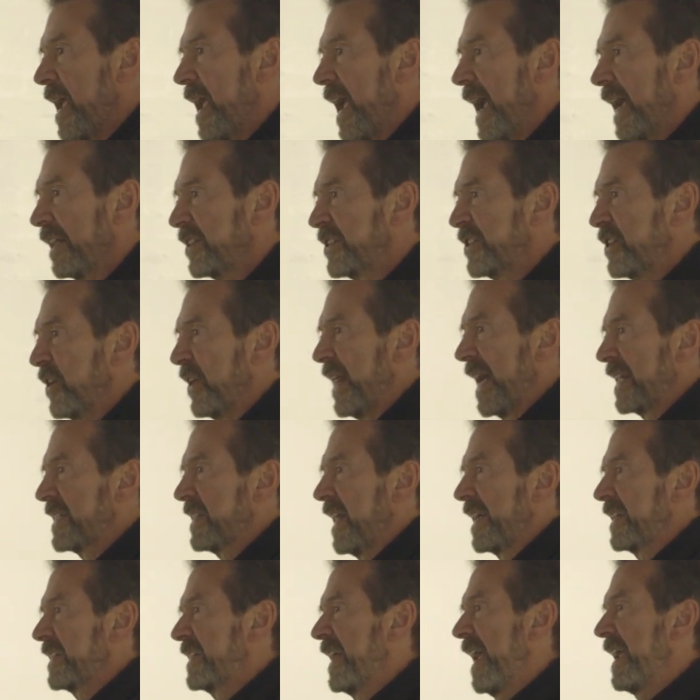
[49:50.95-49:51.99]
And so that's
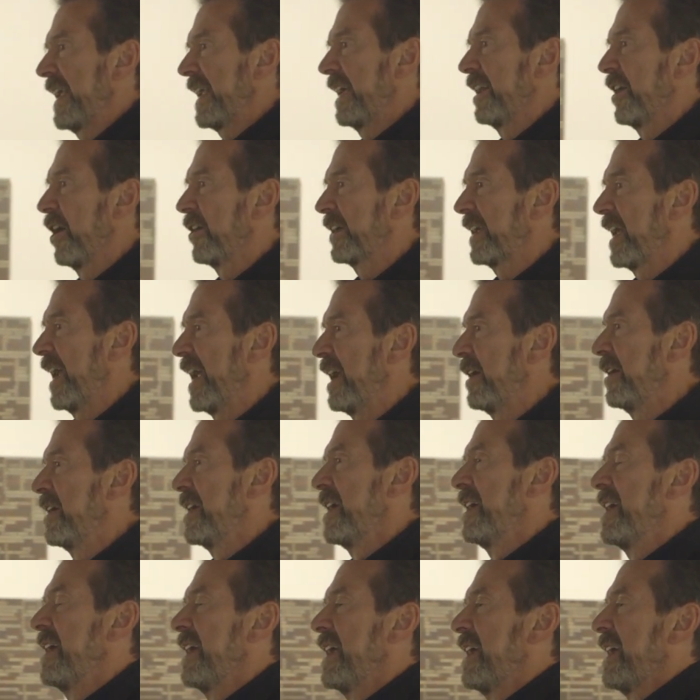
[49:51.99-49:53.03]
like taking, okay,
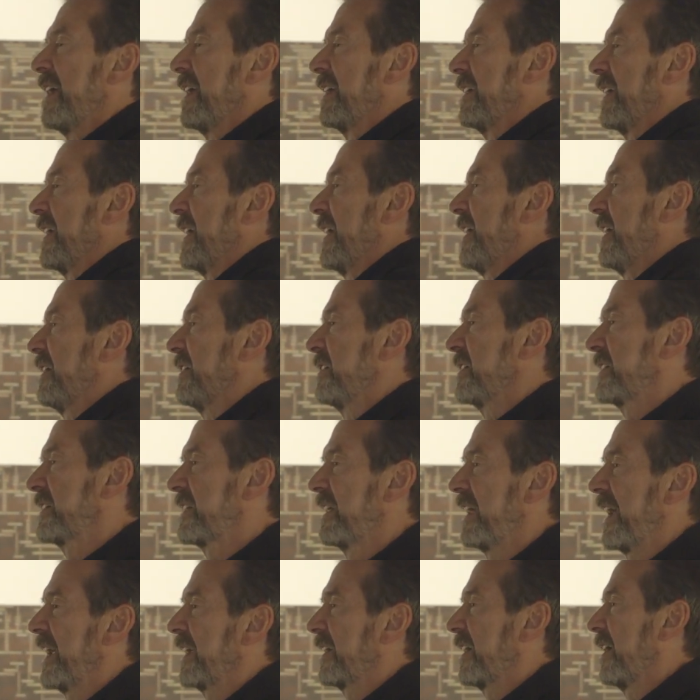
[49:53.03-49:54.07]
here's
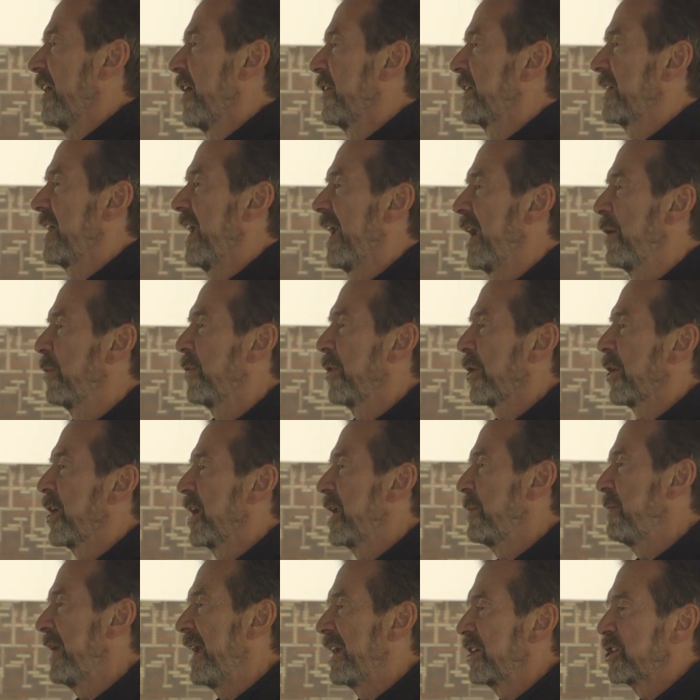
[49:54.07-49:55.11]
like, okay, we're going
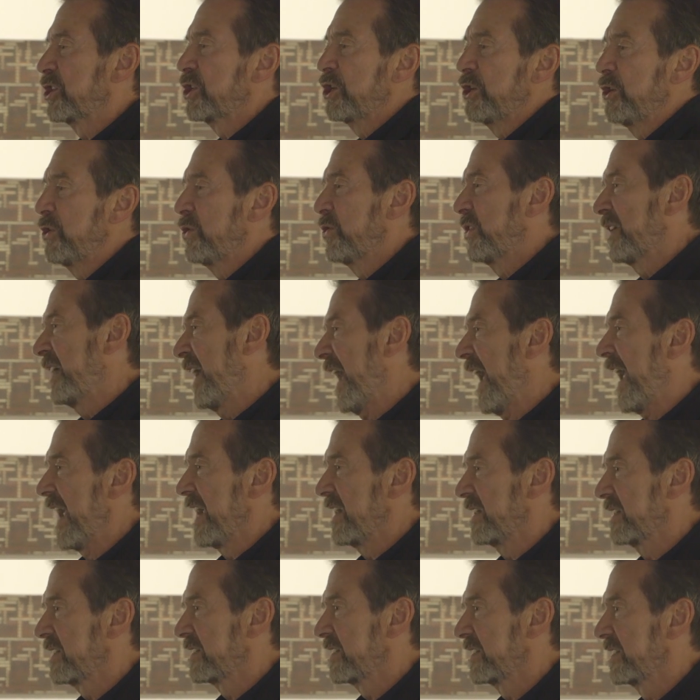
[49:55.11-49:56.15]
to make two
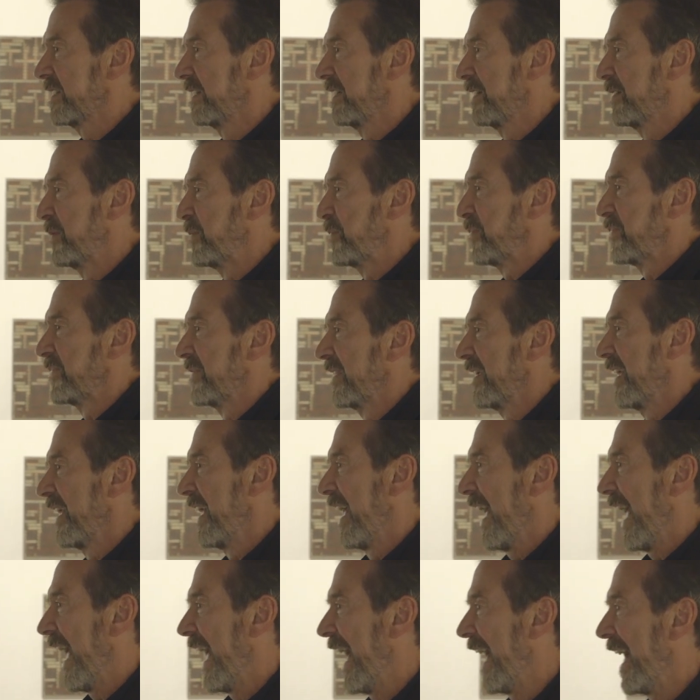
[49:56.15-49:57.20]
cakes.
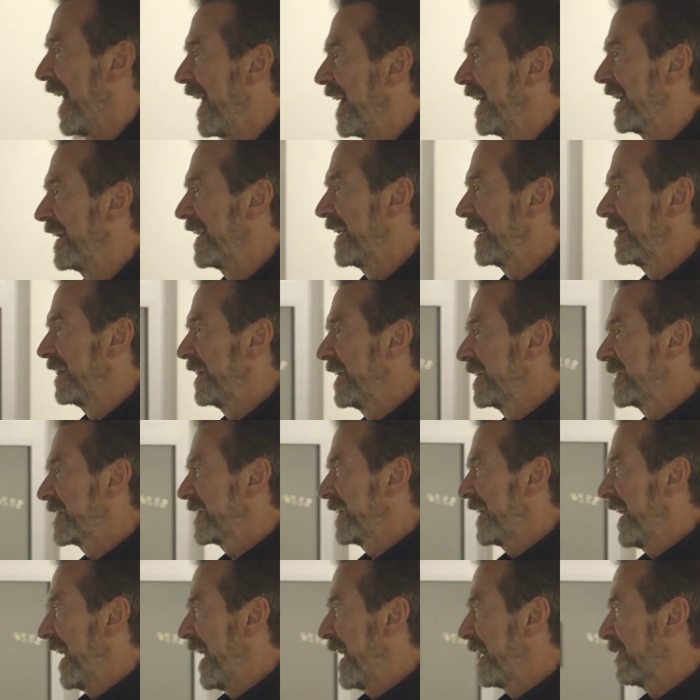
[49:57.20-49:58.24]
And in this
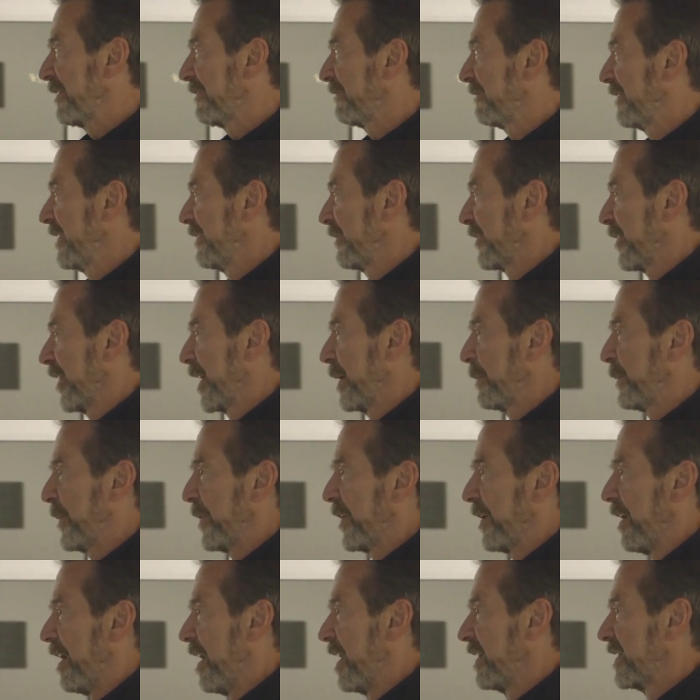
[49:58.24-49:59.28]
cake, we're going to
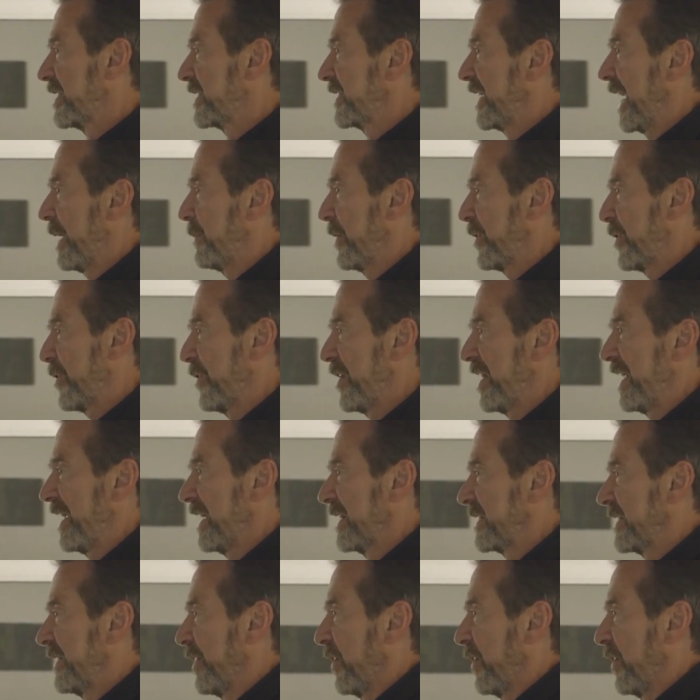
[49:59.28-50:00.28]
put all the same ingredients, and